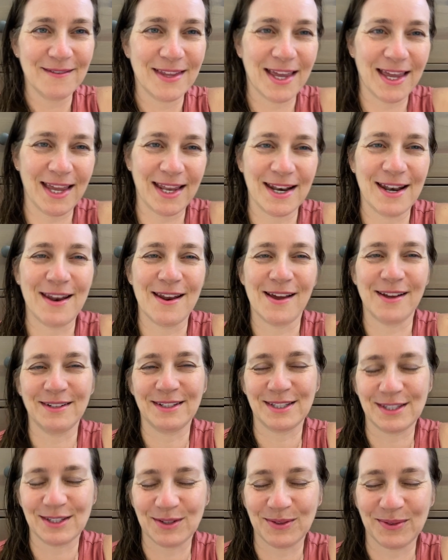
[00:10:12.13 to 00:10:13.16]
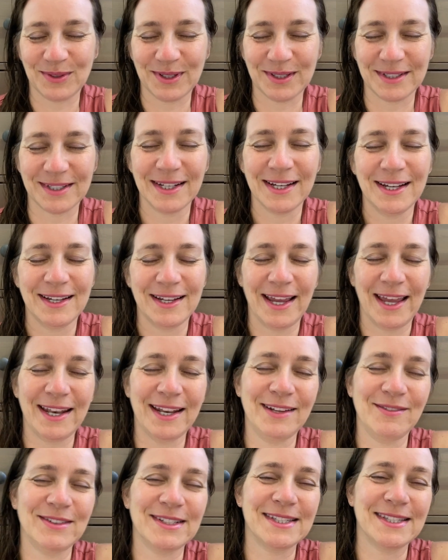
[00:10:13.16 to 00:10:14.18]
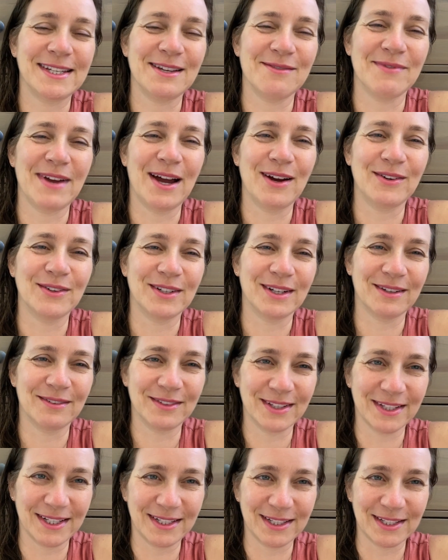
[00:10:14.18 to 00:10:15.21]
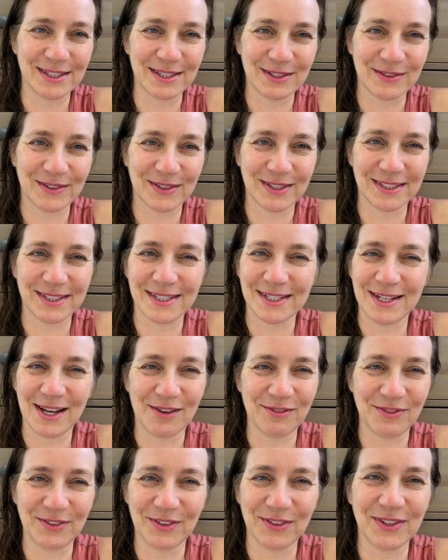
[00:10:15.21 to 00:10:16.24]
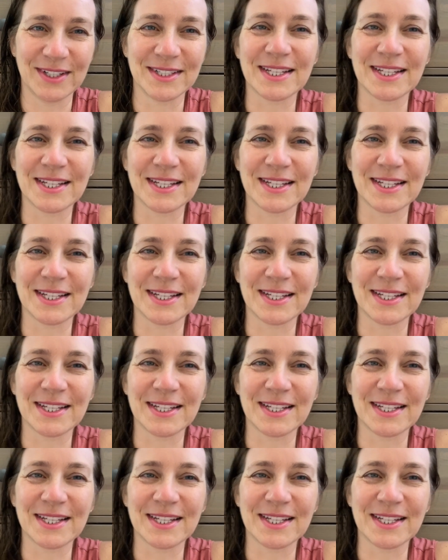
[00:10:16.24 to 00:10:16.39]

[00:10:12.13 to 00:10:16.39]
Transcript: and not squirt. And it was the amount of like the squirt did not feel good.